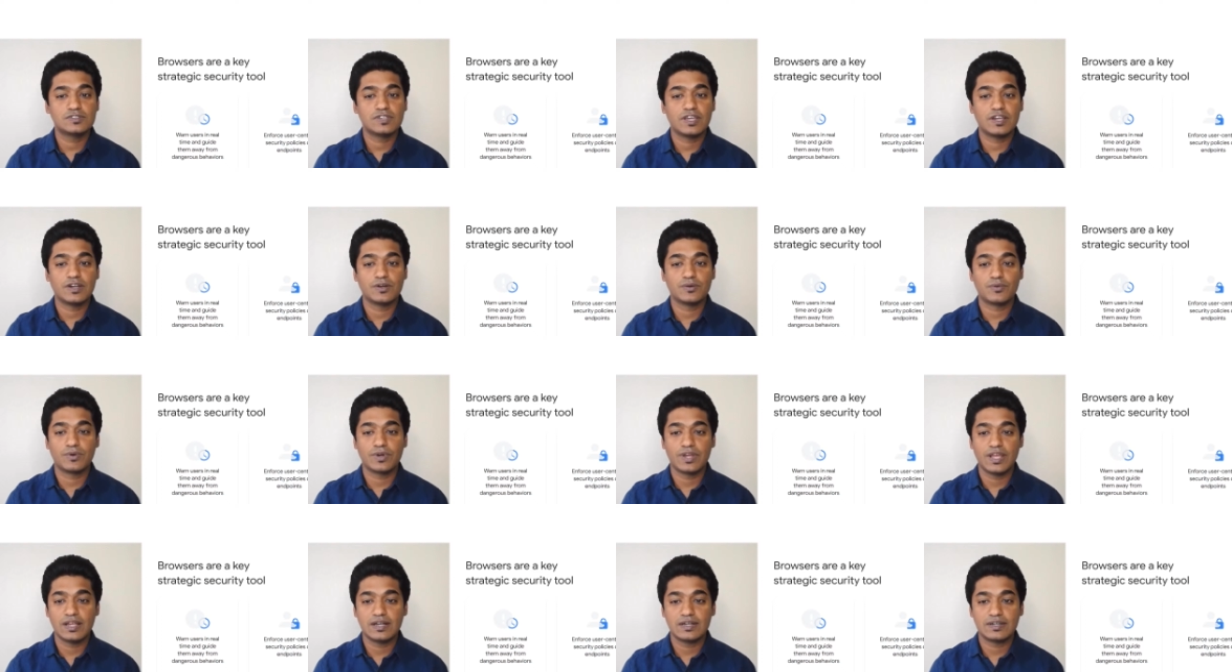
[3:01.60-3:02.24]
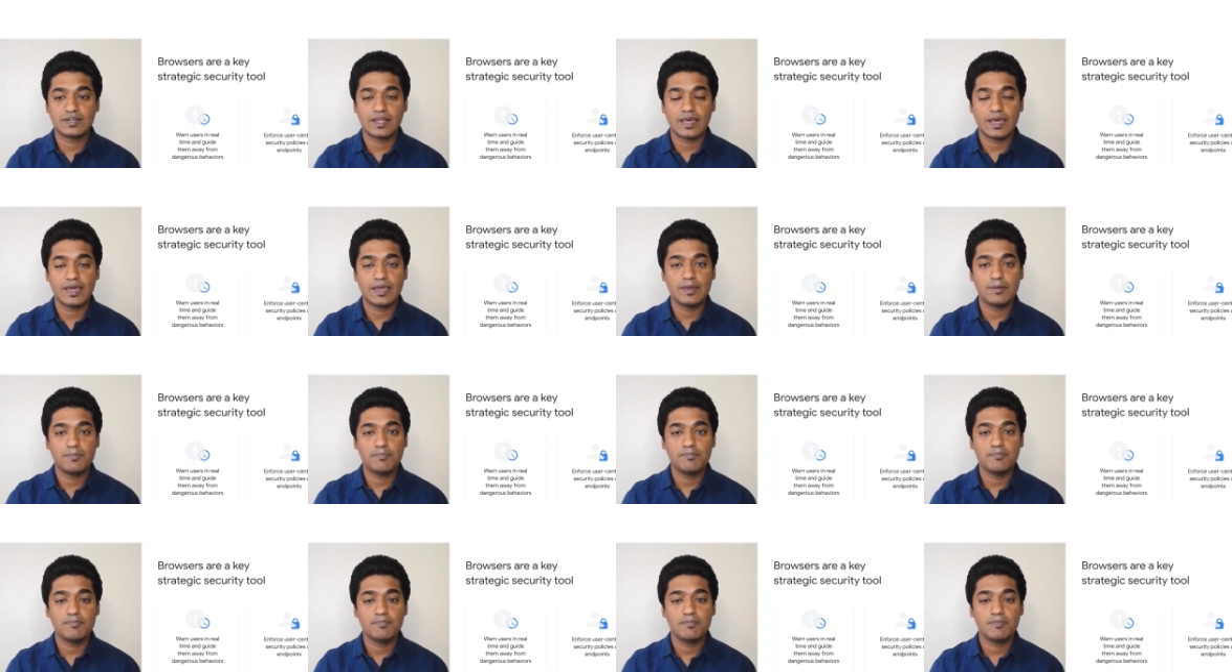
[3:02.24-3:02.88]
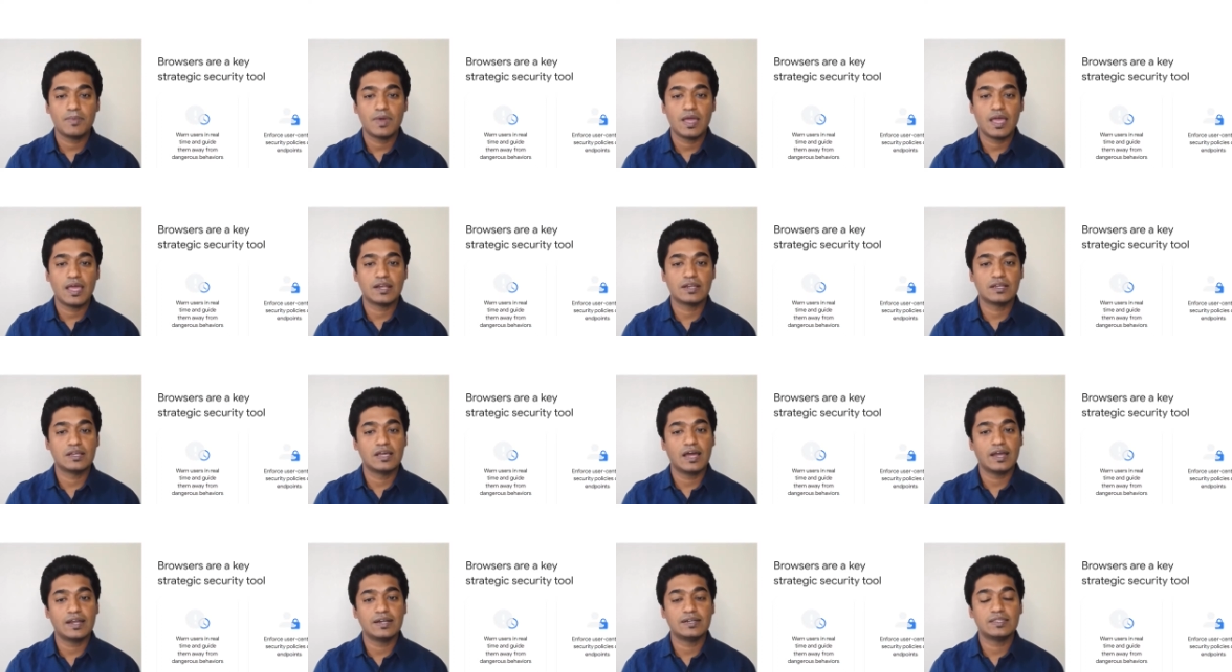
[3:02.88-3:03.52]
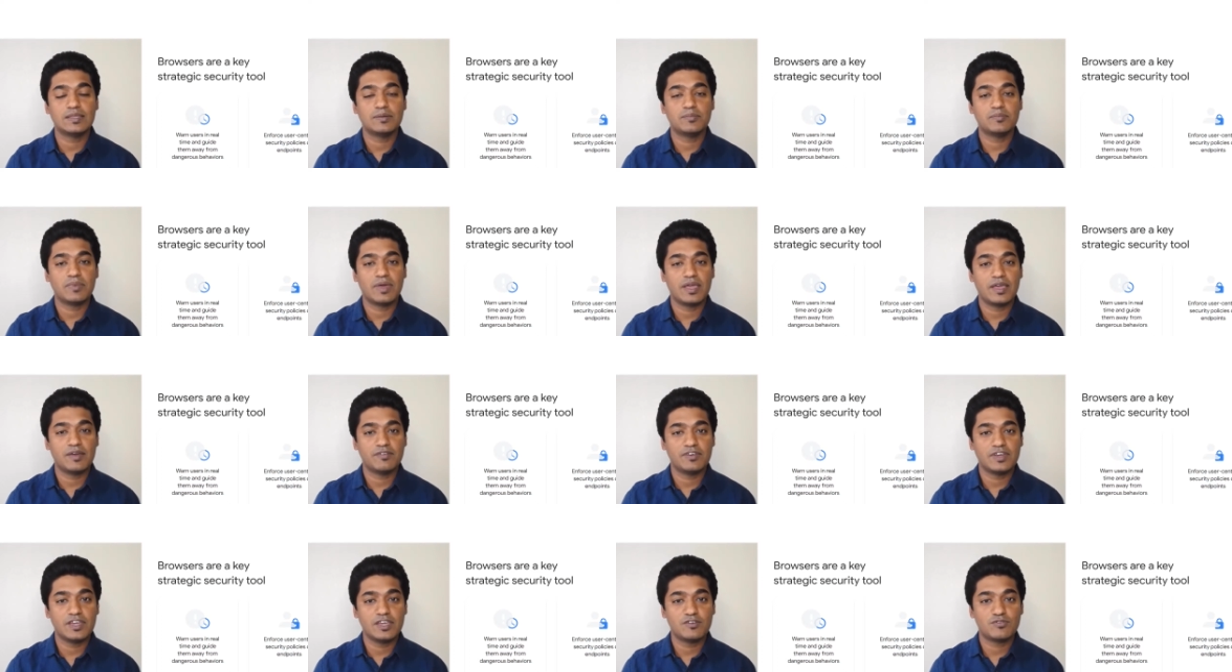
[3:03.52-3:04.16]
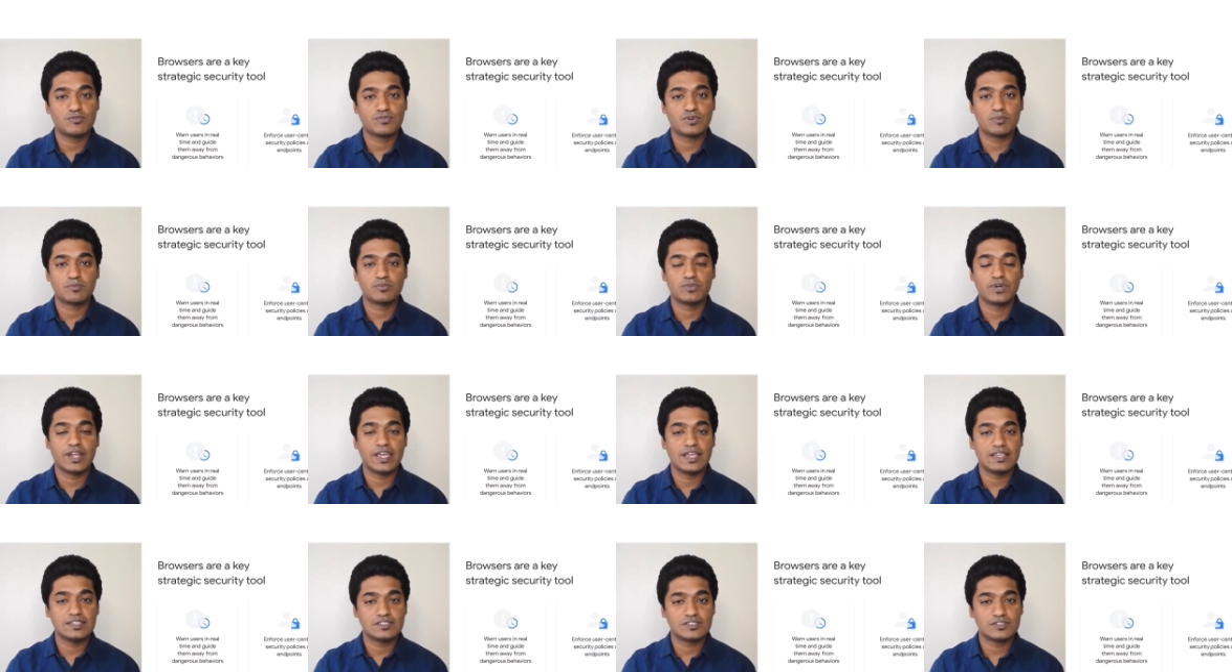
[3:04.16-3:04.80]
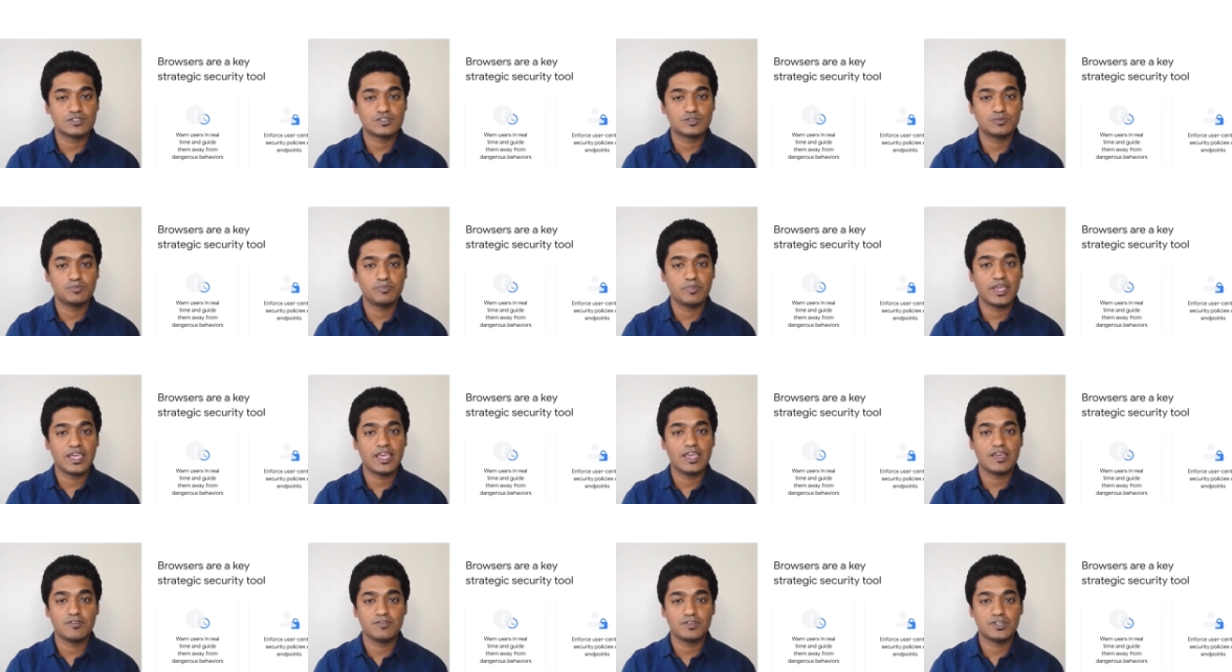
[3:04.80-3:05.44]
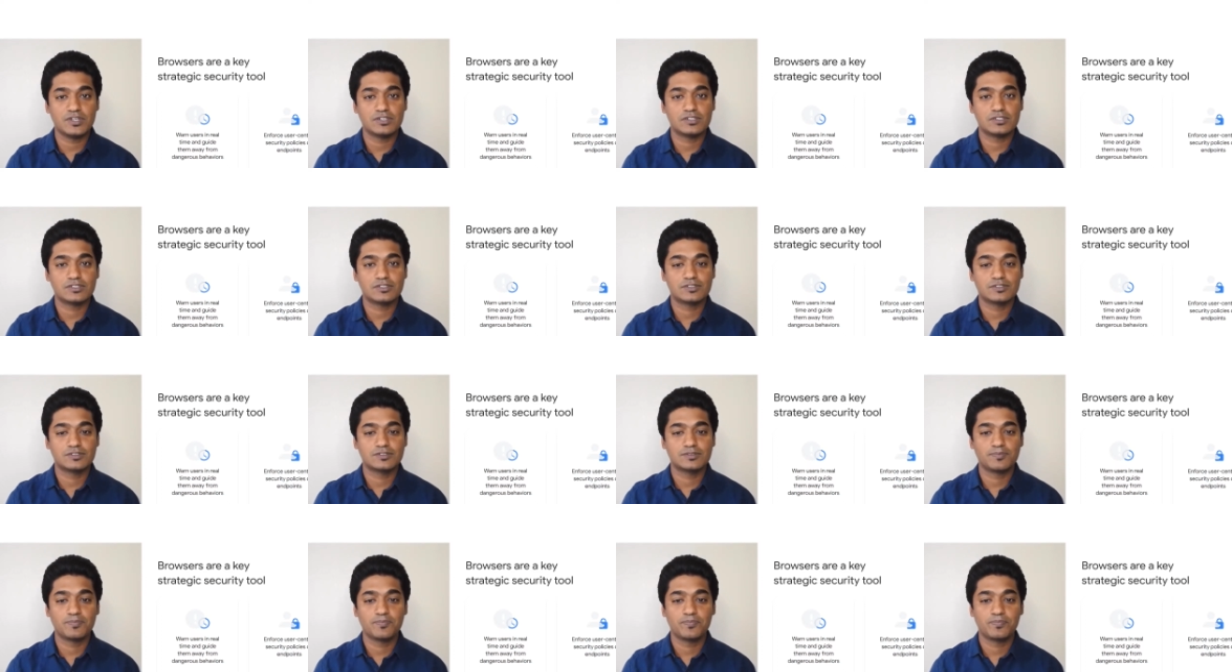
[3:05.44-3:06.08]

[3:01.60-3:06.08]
in real time and guide them away from dangerous behaviors,